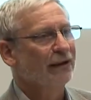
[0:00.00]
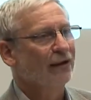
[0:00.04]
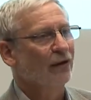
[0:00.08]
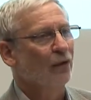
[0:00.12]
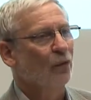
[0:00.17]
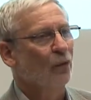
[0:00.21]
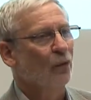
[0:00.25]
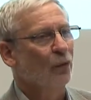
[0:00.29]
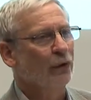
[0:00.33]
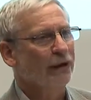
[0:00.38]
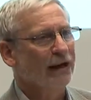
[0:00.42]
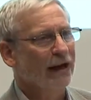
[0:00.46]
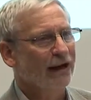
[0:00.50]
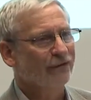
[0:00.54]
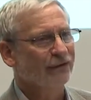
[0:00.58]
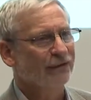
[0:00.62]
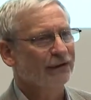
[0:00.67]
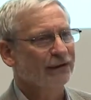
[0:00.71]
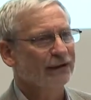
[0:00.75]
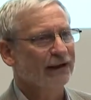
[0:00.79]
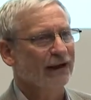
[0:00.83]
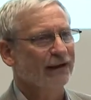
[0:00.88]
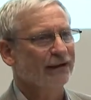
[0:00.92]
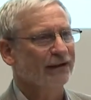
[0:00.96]
We
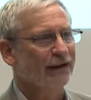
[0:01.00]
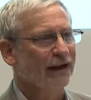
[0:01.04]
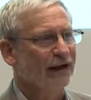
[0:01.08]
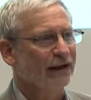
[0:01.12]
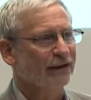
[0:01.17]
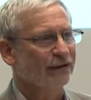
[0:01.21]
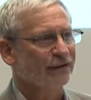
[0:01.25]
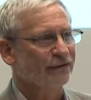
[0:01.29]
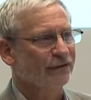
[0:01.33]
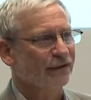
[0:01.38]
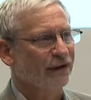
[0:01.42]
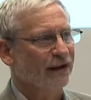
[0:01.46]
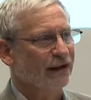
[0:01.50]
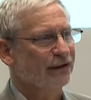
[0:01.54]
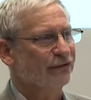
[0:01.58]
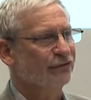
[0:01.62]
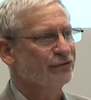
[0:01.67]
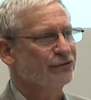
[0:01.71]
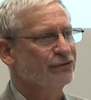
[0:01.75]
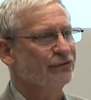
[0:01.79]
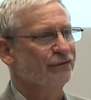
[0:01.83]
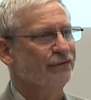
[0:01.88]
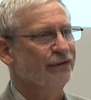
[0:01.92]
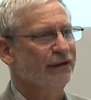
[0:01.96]
haven't done that for
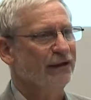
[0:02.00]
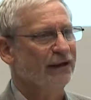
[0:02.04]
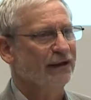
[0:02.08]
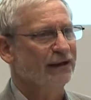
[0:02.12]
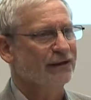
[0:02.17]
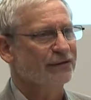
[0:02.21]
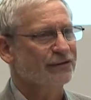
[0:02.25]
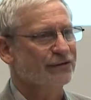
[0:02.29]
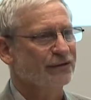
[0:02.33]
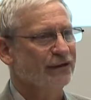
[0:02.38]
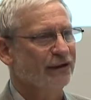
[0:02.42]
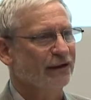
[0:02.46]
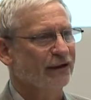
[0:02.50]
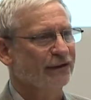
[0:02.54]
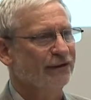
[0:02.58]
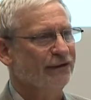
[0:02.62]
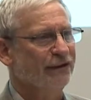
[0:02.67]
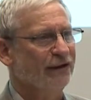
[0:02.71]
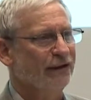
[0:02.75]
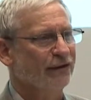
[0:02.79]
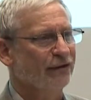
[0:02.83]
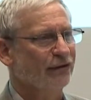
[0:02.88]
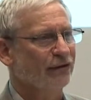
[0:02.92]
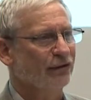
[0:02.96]
hundreds of years, the
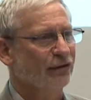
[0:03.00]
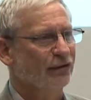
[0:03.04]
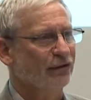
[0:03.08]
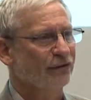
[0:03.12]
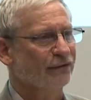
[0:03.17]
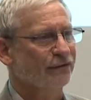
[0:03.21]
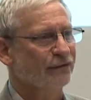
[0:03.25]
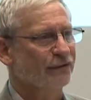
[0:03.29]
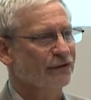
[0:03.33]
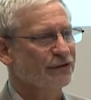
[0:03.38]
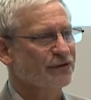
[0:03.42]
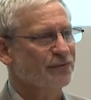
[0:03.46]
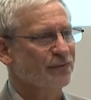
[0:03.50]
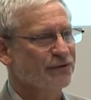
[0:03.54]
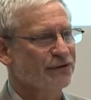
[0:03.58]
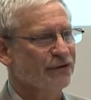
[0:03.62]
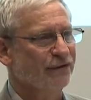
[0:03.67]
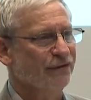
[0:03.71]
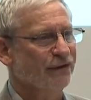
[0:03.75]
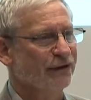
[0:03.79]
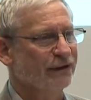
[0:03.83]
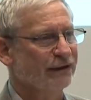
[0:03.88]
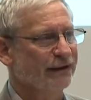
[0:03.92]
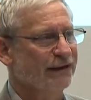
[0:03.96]
idea of
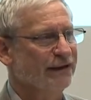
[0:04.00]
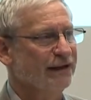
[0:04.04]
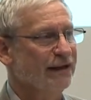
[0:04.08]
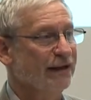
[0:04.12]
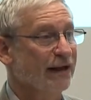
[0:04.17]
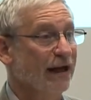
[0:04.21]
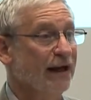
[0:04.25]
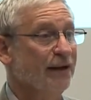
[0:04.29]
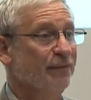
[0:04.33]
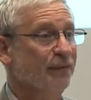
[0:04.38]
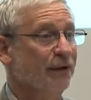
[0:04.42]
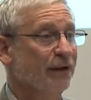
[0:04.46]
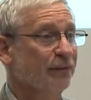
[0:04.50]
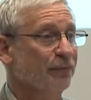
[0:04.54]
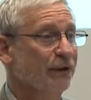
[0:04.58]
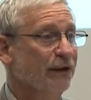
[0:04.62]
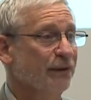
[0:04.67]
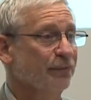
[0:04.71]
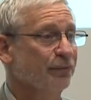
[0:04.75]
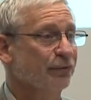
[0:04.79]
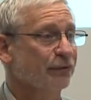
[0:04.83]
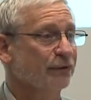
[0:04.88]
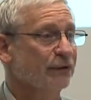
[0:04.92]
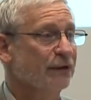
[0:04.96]
specifically naming
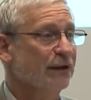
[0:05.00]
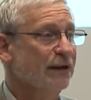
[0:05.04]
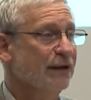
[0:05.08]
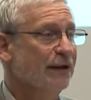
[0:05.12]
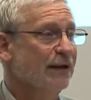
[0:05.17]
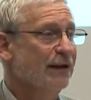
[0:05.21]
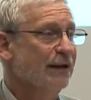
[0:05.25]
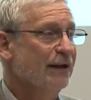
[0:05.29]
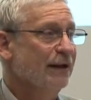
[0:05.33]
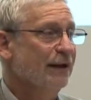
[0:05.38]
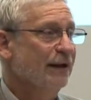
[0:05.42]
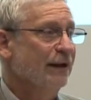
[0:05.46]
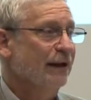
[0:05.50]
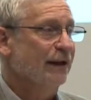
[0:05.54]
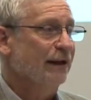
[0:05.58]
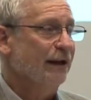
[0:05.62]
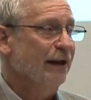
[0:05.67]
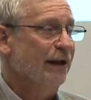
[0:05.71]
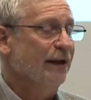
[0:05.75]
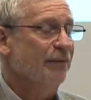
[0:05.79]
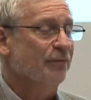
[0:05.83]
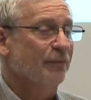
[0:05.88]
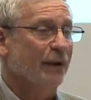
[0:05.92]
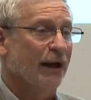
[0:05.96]
people.
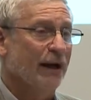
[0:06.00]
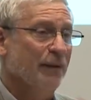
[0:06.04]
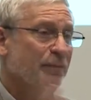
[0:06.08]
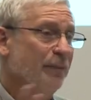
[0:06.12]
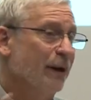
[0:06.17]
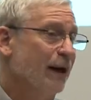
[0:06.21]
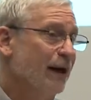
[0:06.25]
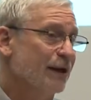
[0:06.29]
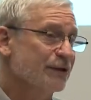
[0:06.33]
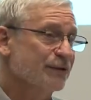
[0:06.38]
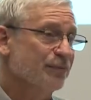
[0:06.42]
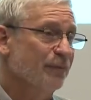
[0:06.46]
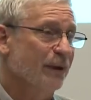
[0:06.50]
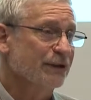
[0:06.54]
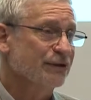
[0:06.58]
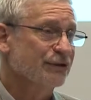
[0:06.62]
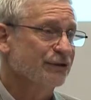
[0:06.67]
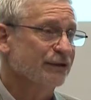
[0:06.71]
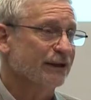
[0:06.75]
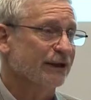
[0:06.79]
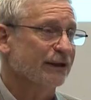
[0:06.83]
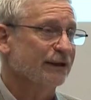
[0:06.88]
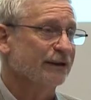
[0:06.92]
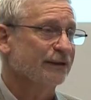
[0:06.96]
It may pass
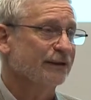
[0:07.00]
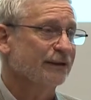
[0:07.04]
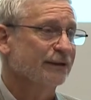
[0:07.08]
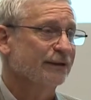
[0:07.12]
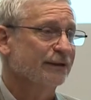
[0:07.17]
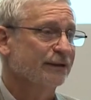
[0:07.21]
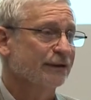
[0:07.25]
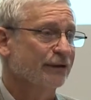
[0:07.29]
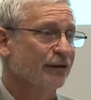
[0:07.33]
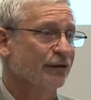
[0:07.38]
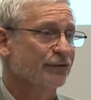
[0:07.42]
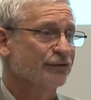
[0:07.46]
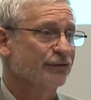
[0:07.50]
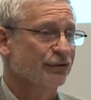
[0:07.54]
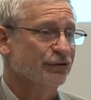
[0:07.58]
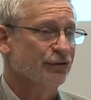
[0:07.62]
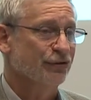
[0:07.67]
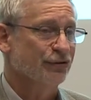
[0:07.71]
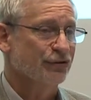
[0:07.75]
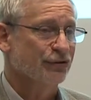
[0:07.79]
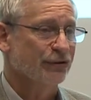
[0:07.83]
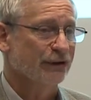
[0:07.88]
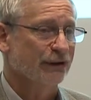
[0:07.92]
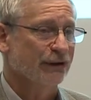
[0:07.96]
muster
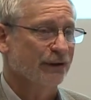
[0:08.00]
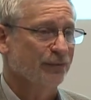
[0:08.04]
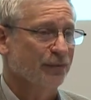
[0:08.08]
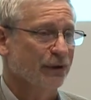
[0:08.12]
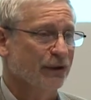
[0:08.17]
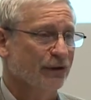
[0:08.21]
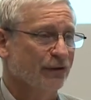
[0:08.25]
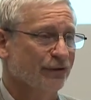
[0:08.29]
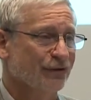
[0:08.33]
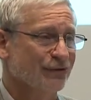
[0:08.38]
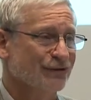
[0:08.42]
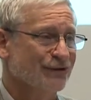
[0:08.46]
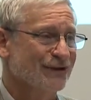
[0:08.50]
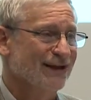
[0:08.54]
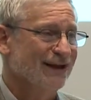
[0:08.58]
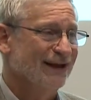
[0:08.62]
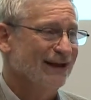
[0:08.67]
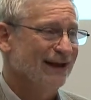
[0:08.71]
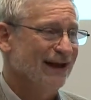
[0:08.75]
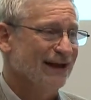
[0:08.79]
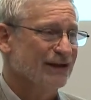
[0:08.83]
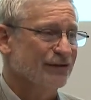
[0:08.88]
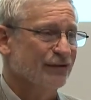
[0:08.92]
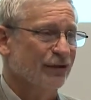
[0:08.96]
constitutionally because
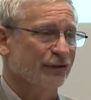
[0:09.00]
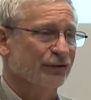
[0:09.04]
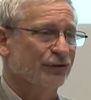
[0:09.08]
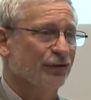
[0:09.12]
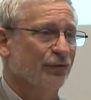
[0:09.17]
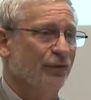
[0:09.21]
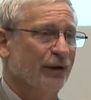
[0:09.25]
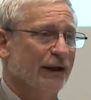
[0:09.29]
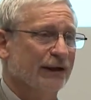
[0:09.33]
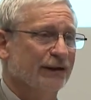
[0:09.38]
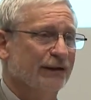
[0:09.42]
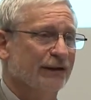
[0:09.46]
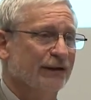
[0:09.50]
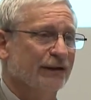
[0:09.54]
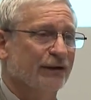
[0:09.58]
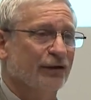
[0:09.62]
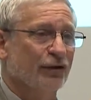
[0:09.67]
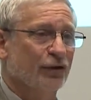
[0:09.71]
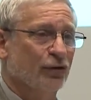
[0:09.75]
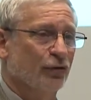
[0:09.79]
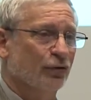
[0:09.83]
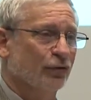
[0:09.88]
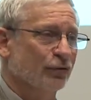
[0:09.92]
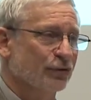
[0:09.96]
it's not directed at the
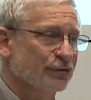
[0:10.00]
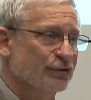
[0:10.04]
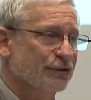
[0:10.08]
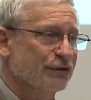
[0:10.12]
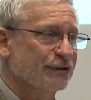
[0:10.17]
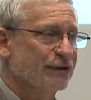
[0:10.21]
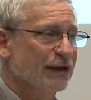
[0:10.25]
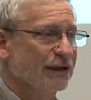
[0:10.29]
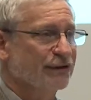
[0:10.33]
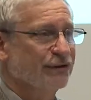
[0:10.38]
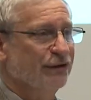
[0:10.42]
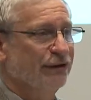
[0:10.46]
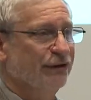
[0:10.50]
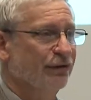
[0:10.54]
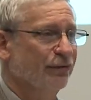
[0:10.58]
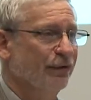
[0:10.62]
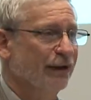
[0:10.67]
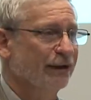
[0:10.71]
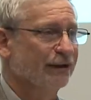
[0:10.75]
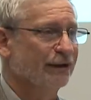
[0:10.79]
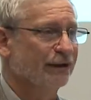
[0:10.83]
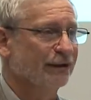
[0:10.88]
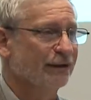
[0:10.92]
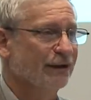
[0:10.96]
courts, it's actually
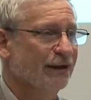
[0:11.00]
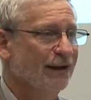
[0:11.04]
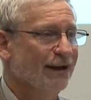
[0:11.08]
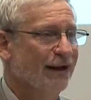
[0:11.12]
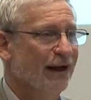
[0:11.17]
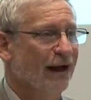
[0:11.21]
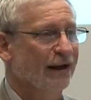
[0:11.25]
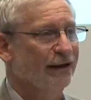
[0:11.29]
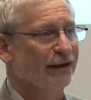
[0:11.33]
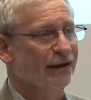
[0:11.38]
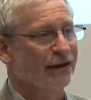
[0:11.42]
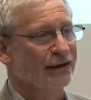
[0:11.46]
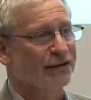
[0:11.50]
directed at an